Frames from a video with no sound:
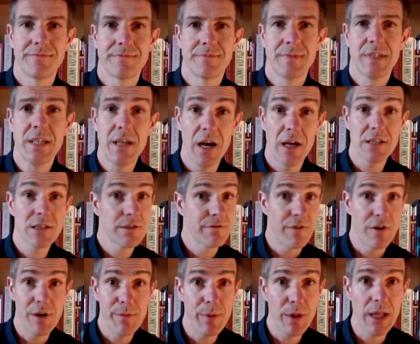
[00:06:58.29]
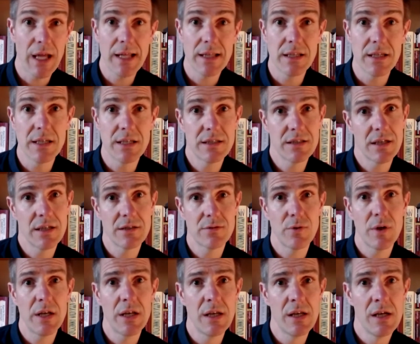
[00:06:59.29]
he asks very politely, he says,
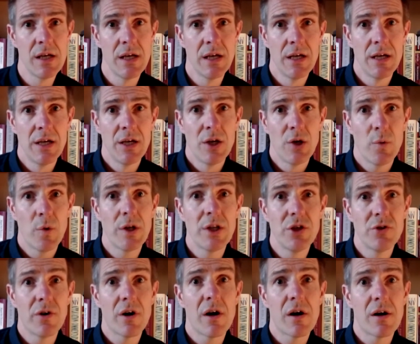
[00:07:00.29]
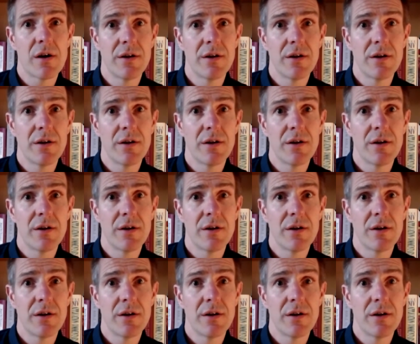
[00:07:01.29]
when you are